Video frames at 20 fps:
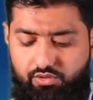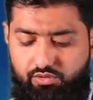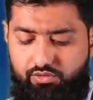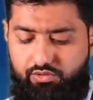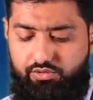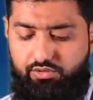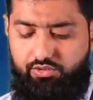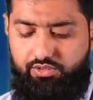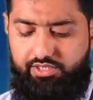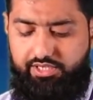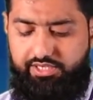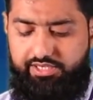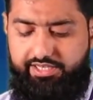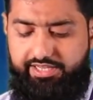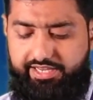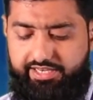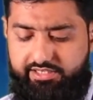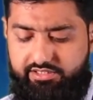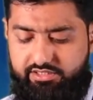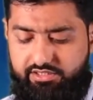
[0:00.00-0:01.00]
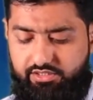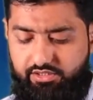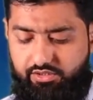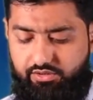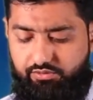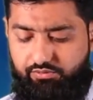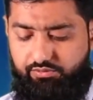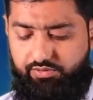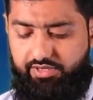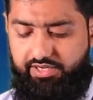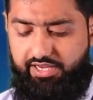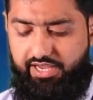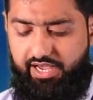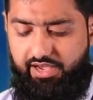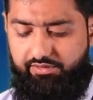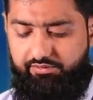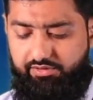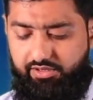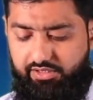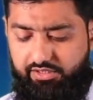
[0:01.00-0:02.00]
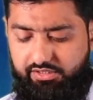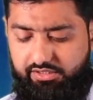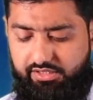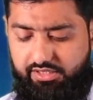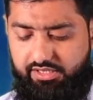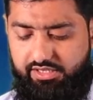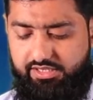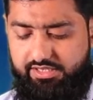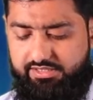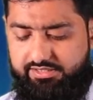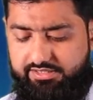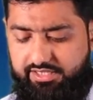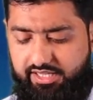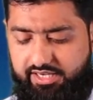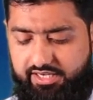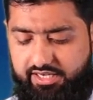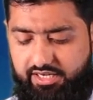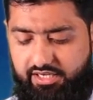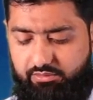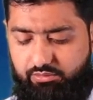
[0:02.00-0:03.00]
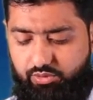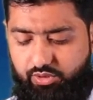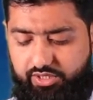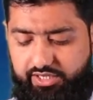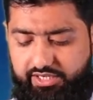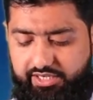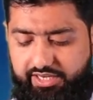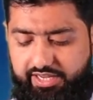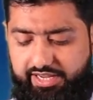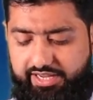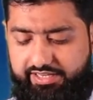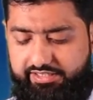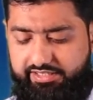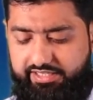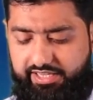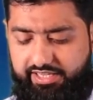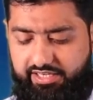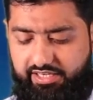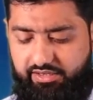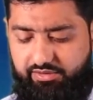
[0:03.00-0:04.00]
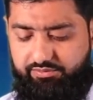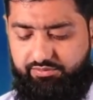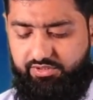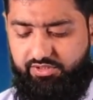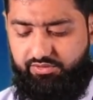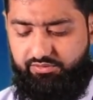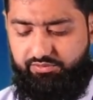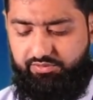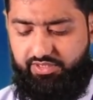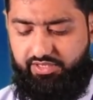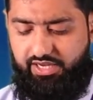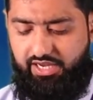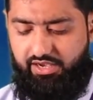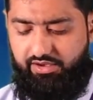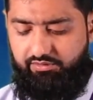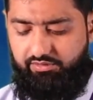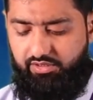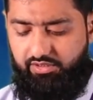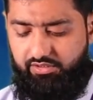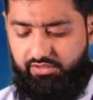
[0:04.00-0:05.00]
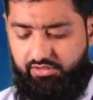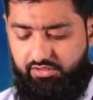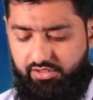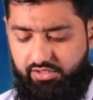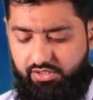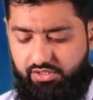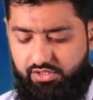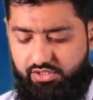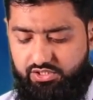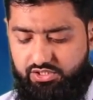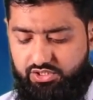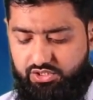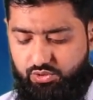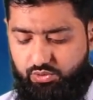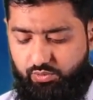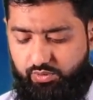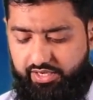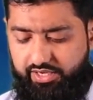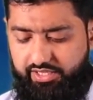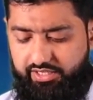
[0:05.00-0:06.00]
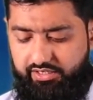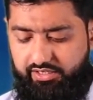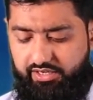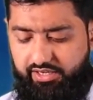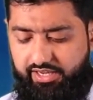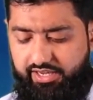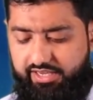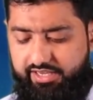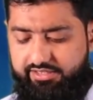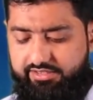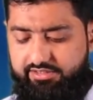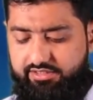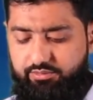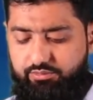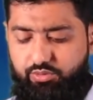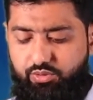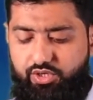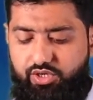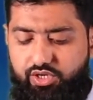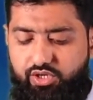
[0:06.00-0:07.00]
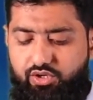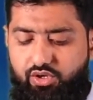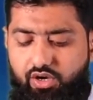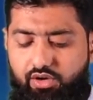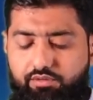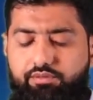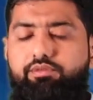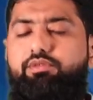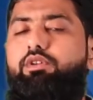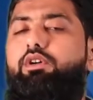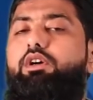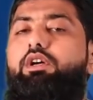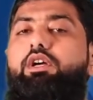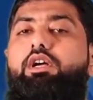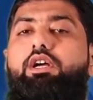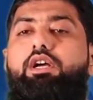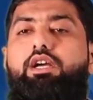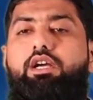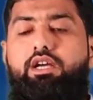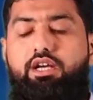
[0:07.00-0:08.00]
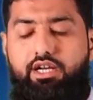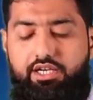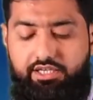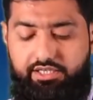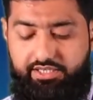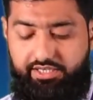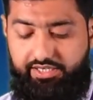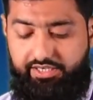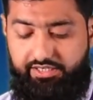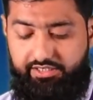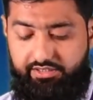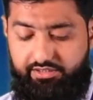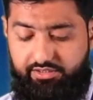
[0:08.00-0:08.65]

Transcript: Okay, next we have a circle bullet, and then after we have a square as the bullet of content.